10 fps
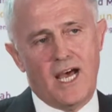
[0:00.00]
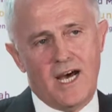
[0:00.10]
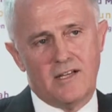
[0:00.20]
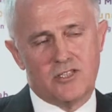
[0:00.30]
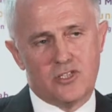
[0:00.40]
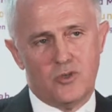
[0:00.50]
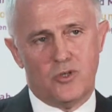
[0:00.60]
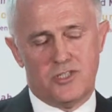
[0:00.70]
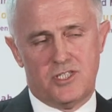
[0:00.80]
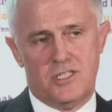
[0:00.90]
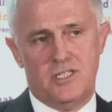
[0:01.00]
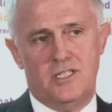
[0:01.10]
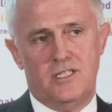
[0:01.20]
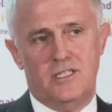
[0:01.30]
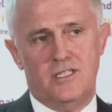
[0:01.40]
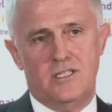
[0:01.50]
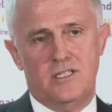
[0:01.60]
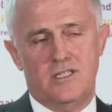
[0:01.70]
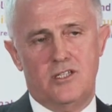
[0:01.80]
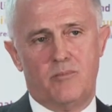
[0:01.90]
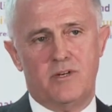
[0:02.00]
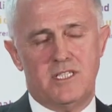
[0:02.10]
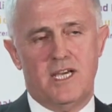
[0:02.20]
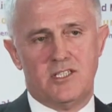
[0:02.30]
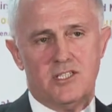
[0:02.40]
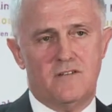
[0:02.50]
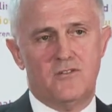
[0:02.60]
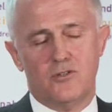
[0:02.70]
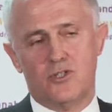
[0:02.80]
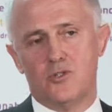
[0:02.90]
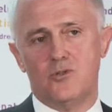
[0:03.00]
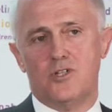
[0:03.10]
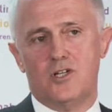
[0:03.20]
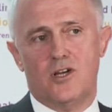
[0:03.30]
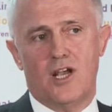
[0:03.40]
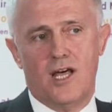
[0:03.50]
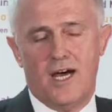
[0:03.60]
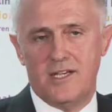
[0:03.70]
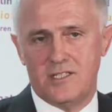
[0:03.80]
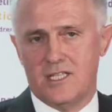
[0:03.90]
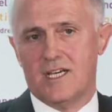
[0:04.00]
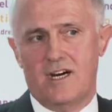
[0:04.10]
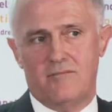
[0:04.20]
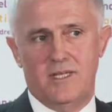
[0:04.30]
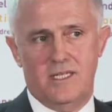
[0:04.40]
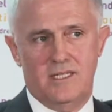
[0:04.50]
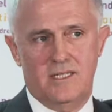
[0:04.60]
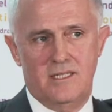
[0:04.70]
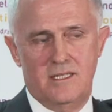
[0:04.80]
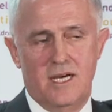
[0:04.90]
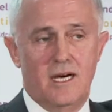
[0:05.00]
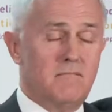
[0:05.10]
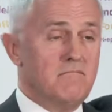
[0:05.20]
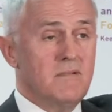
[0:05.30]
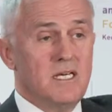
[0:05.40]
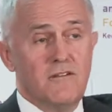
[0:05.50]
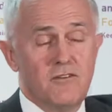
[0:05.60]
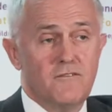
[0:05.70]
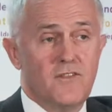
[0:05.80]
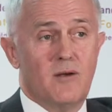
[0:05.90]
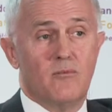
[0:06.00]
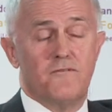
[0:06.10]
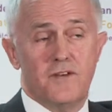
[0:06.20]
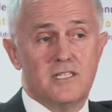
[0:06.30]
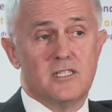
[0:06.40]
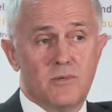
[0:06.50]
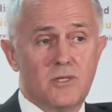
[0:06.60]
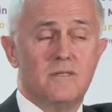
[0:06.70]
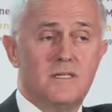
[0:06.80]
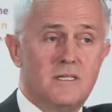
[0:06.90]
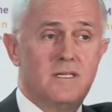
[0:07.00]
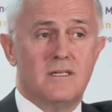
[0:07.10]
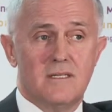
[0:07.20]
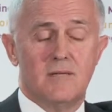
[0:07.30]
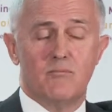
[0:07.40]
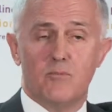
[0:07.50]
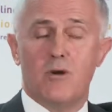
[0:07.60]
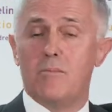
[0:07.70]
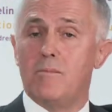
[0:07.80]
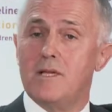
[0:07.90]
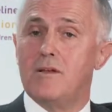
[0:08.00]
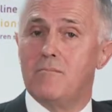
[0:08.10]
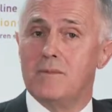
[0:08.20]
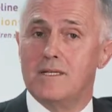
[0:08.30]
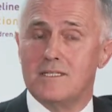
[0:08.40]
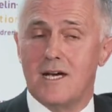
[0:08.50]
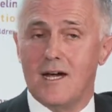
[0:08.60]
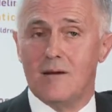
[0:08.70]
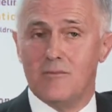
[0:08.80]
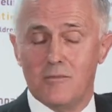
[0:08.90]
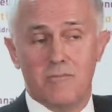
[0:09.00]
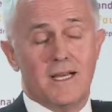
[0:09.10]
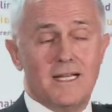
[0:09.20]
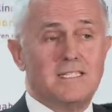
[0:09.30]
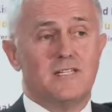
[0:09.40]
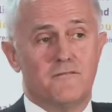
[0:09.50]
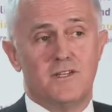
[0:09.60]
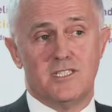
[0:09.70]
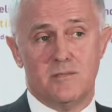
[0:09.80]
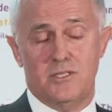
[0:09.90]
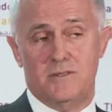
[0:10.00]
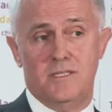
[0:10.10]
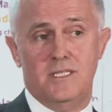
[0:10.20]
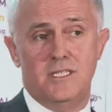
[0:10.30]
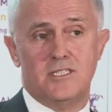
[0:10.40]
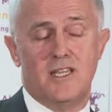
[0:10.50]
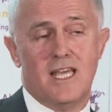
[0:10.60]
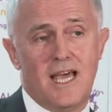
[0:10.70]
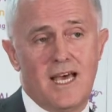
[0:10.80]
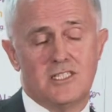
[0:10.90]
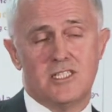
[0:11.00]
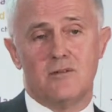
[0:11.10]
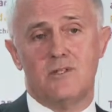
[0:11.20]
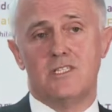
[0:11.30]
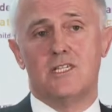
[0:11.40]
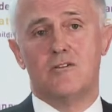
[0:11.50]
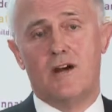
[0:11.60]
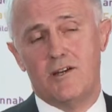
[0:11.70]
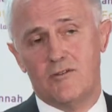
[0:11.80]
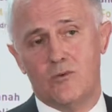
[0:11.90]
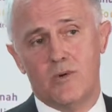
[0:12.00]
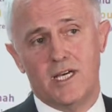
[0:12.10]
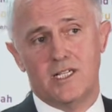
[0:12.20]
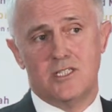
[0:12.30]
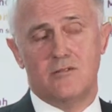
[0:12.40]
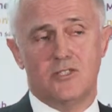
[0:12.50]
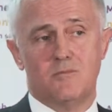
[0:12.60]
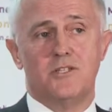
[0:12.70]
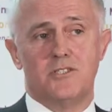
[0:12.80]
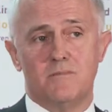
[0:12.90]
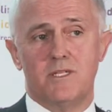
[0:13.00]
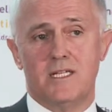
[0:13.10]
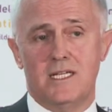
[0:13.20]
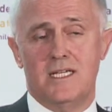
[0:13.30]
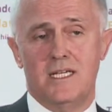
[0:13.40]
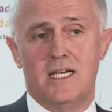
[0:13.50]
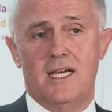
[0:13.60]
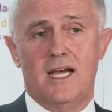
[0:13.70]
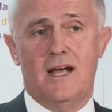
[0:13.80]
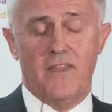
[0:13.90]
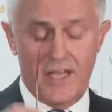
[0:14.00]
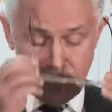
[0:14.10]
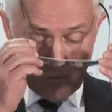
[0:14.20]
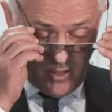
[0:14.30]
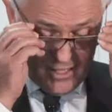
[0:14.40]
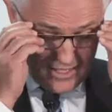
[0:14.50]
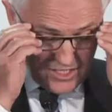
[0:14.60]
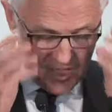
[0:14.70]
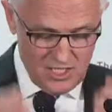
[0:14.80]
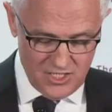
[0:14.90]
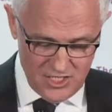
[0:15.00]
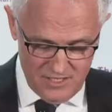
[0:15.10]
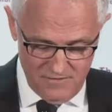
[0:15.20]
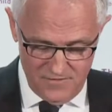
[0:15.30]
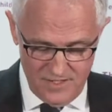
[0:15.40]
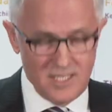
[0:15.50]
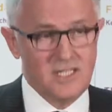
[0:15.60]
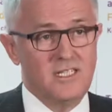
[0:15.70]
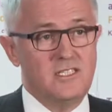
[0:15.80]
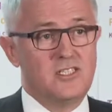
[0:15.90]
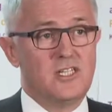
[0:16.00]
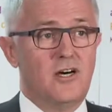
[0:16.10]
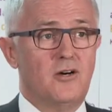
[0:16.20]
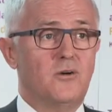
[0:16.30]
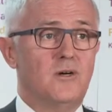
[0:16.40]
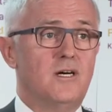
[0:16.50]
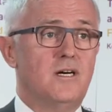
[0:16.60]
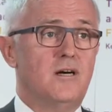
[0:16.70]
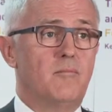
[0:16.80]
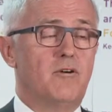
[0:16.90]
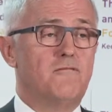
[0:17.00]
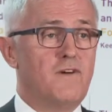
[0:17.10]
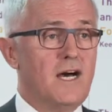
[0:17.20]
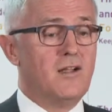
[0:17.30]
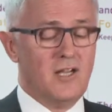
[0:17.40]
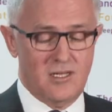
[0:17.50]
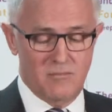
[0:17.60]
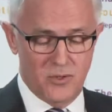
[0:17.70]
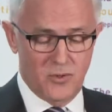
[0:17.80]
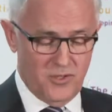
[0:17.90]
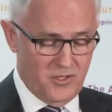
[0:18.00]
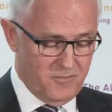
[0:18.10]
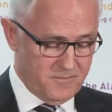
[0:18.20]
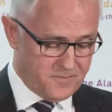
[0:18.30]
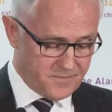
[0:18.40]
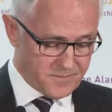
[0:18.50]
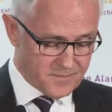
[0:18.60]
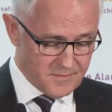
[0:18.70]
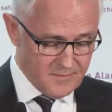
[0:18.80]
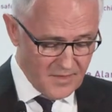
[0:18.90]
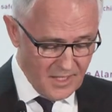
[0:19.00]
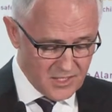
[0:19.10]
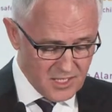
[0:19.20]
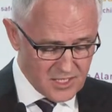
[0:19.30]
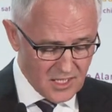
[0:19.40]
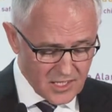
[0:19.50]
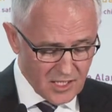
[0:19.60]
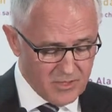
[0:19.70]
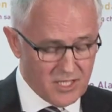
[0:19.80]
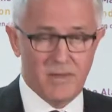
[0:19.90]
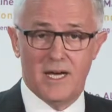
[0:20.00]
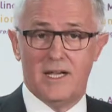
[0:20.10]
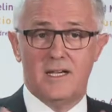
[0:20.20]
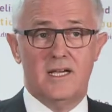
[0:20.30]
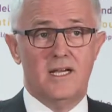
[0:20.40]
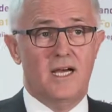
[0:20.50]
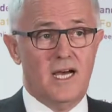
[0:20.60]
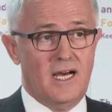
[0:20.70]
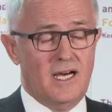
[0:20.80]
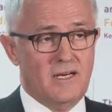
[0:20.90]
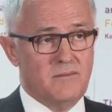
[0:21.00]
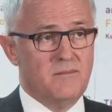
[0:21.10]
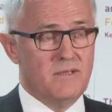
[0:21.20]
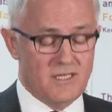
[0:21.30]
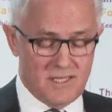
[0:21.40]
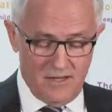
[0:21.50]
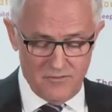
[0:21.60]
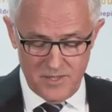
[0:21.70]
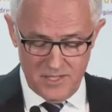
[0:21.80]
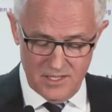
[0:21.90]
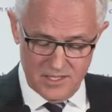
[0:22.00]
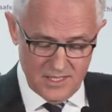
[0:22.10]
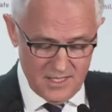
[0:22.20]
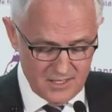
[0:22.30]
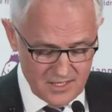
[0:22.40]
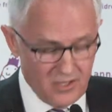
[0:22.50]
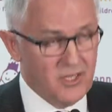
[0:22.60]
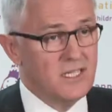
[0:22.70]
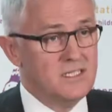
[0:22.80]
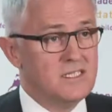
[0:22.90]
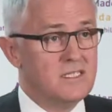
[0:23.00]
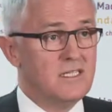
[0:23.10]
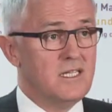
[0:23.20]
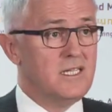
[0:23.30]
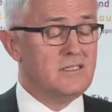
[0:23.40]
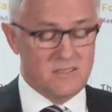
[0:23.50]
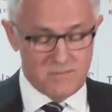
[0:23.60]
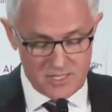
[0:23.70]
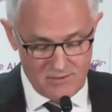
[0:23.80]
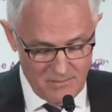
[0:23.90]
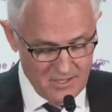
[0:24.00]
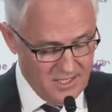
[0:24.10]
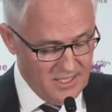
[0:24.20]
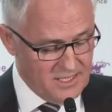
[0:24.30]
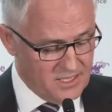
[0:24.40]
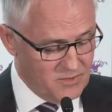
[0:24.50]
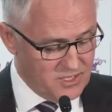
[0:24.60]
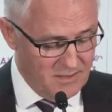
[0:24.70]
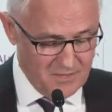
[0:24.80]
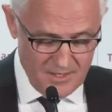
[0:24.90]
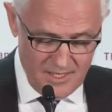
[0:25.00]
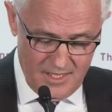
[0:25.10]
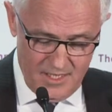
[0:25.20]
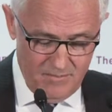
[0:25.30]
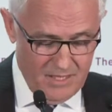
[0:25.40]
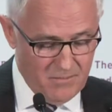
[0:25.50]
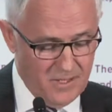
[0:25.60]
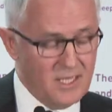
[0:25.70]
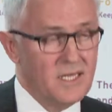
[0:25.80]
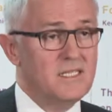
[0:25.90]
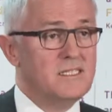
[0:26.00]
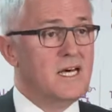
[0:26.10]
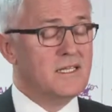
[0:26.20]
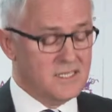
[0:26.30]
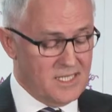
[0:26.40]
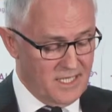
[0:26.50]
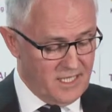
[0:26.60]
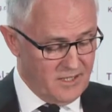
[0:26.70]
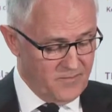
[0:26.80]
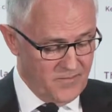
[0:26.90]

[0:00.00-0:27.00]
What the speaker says: outsource the protection of your children online to the government. Now, even if that were feasible, that would probably not be desirable, but it isn't feasible. So the answer is in greater awareness and responsibility, and that is why this initiative is so profoundly important. Now, just a little bit about the government that Tony leads, that Mr Abbott leads, and which I'm a member, is undertaking.